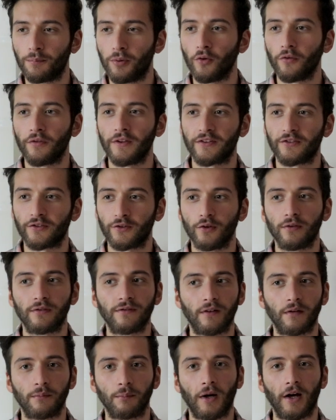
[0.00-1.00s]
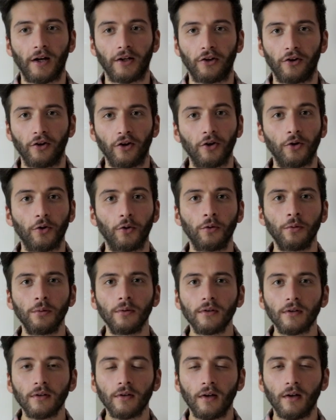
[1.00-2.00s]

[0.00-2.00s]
put this stuff on my girl